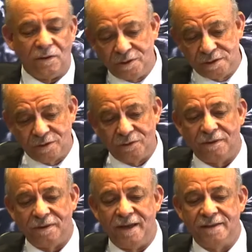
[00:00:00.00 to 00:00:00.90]

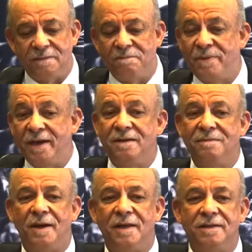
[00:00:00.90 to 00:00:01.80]
also has a Peri
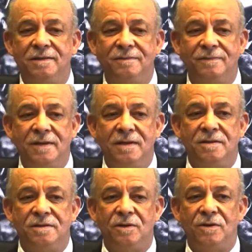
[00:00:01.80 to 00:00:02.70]
mother.
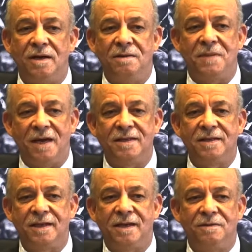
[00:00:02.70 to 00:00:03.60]
So her
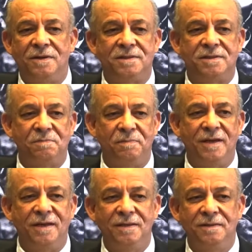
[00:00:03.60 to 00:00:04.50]
mother tongue was
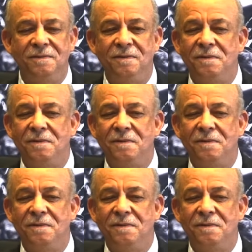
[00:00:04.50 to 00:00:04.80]
Sepedi.